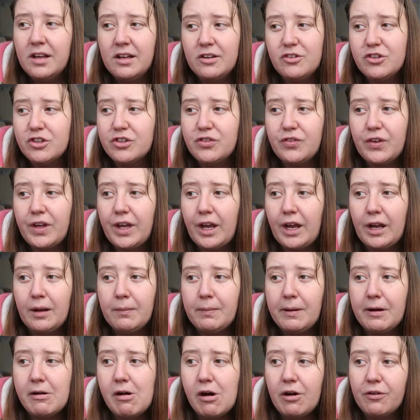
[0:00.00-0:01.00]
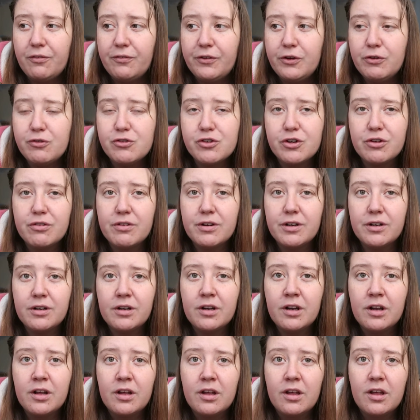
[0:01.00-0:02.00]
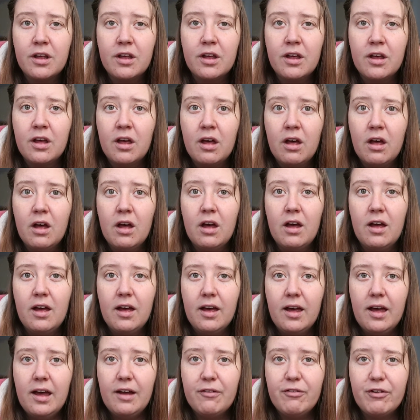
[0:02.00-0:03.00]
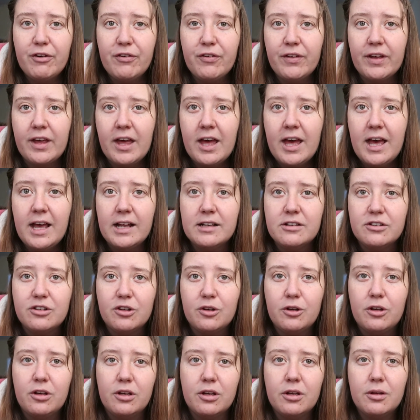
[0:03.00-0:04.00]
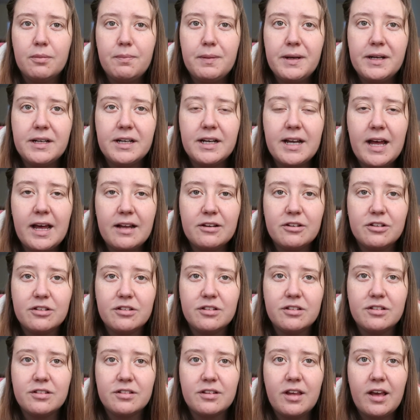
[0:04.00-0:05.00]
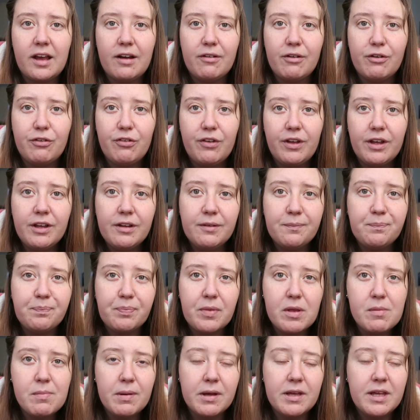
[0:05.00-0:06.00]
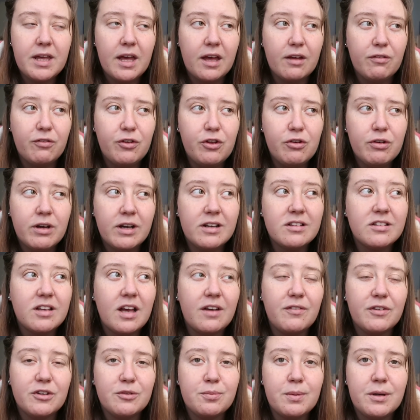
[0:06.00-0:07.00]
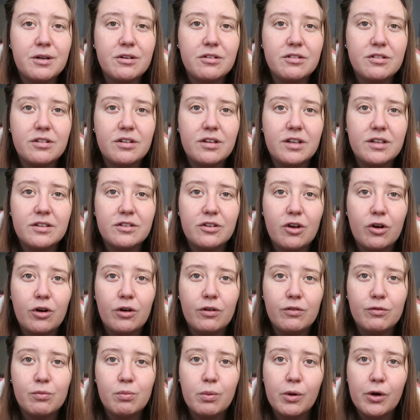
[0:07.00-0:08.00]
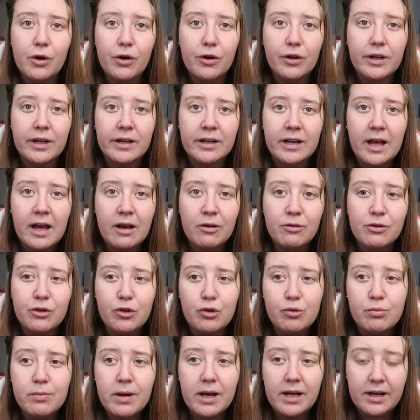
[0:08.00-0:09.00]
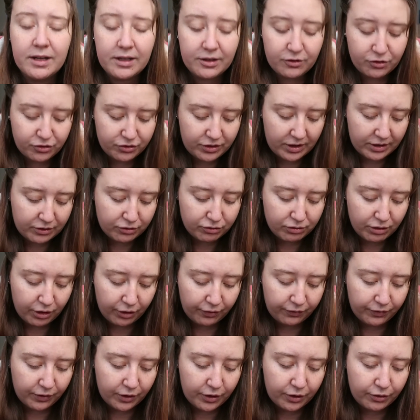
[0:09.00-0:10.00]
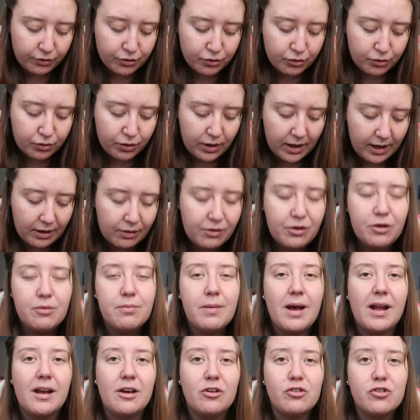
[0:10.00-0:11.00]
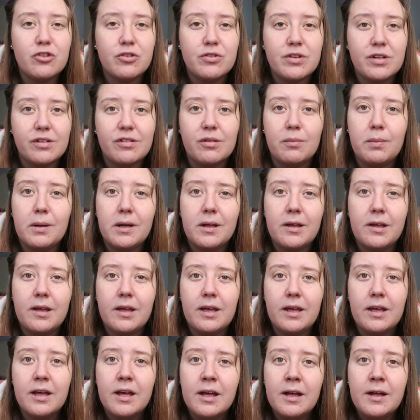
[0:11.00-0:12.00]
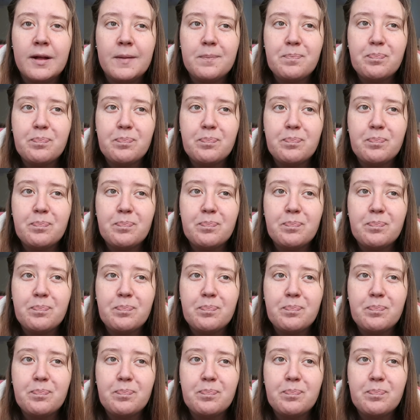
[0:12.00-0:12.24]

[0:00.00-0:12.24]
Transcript: And just thinking about our future and everything ahead. So being an adult's a scary thing. But yeah, if you guys have experiences of work and how you manage sensory overload or how you manage your disability